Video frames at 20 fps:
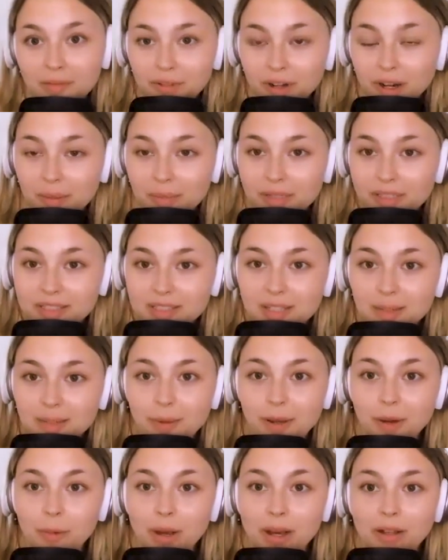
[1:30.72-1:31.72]
I have not been
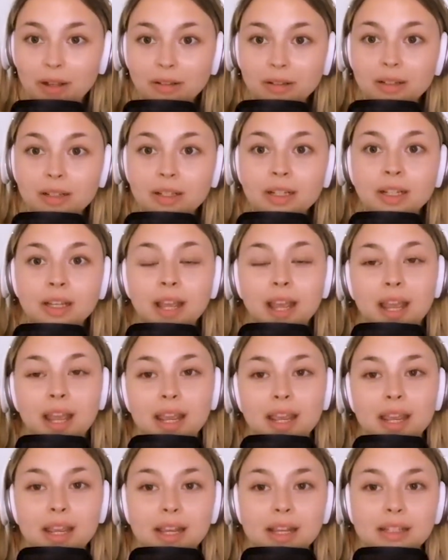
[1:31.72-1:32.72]
sleeping well.
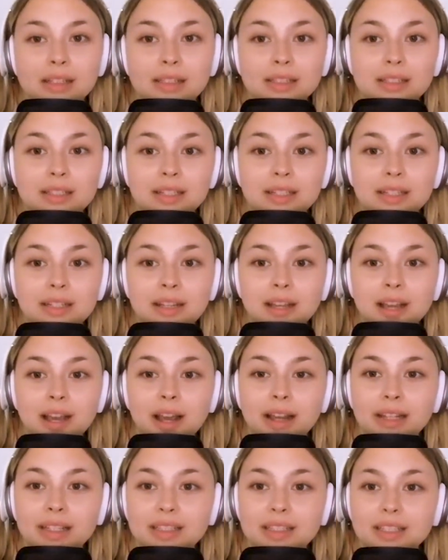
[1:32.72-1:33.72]
And
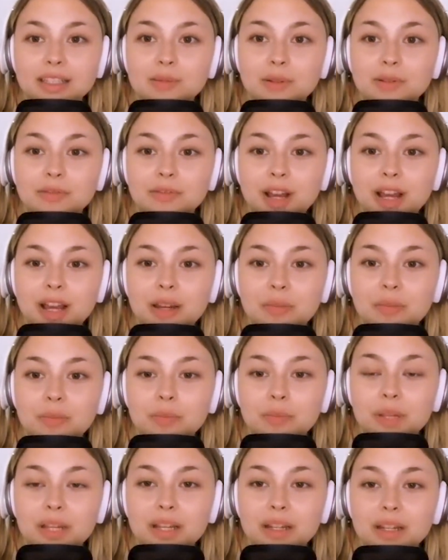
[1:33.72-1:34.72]
I guess it's been
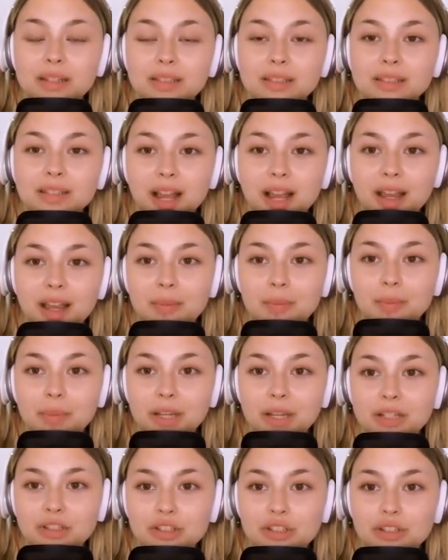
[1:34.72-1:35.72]
fine because I
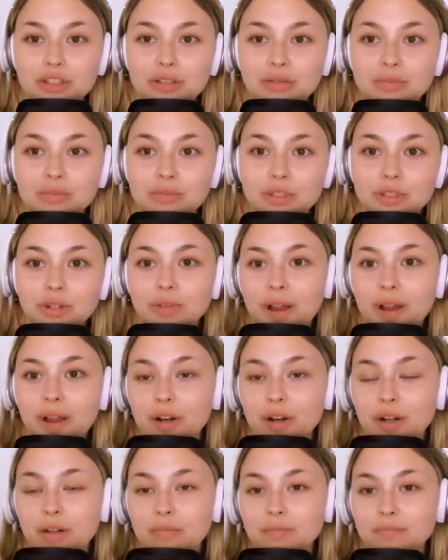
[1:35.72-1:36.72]
binged
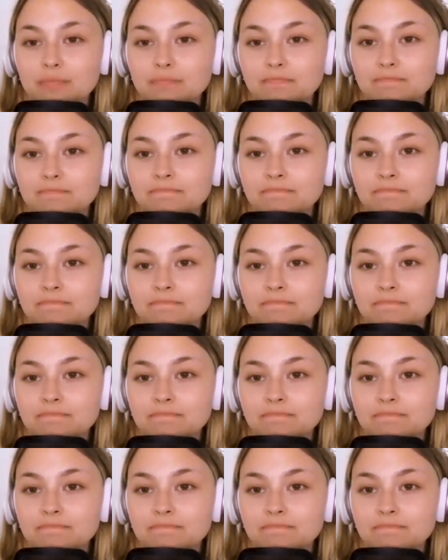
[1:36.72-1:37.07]
Survivor.